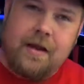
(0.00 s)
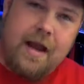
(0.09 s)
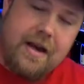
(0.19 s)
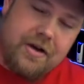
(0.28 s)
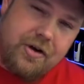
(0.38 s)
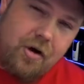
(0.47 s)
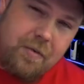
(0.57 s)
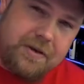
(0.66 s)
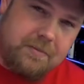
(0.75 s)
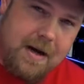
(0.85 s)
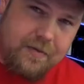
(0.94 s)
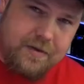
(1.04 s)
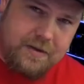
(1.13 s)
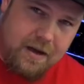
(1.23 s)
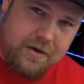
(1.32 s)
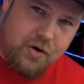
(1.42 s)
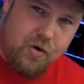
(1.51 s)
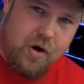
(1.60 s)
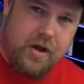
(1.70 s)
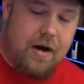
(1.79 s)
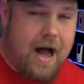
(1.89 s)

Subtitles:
and you're going with the mouth to lung coil,